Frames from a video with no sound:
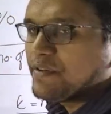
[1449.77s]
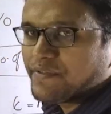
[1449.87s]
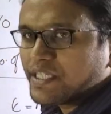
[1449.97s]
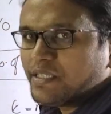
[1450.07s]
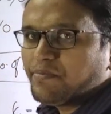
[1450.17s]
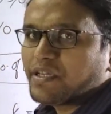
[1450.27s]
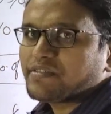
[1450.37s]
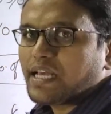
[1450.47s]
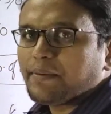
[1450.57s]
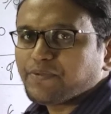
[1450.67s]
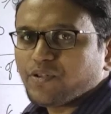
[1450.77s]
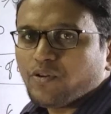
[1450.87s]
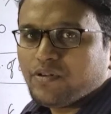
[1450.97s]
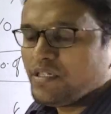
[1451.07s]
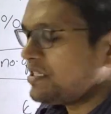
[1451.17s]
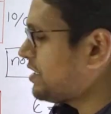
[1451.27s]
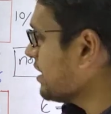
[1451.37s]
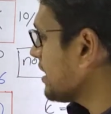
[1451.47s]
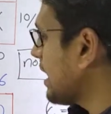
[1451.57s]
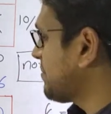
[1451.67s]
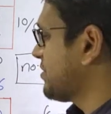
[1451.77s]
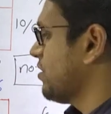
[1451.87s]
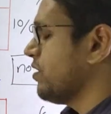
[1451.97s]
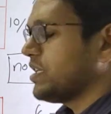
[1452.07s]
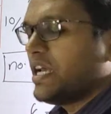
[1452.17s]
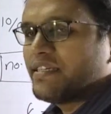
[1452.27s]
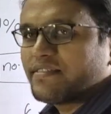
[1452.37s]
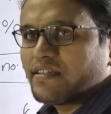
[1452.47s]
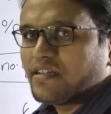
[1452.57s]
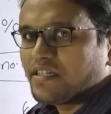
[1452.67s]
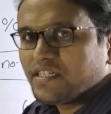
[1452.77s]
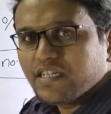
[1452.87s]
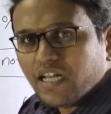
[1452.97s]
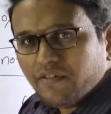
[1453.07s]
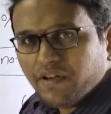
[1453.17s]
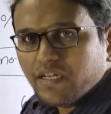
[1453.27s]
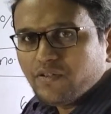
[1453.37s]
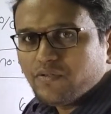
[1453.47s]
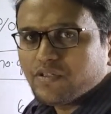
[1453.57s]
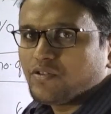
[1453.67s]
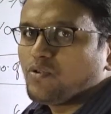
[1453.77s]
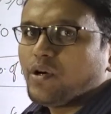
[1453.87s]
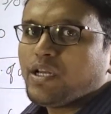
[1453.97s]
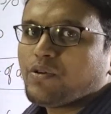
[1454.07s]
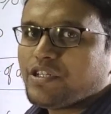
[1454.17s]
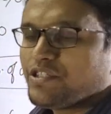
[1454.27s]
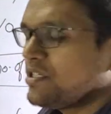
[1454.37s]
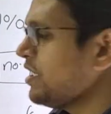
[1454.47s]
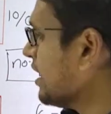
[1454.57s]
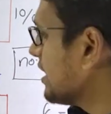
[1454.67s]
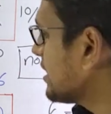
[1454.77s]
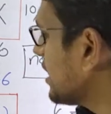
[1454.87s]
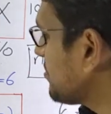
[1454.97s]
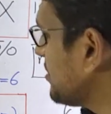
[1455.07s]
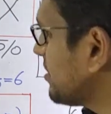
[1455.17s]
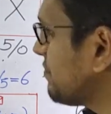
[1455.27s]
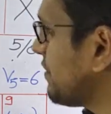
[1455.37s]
15 plus epsilon, here epsilon has null value, no allocation. That means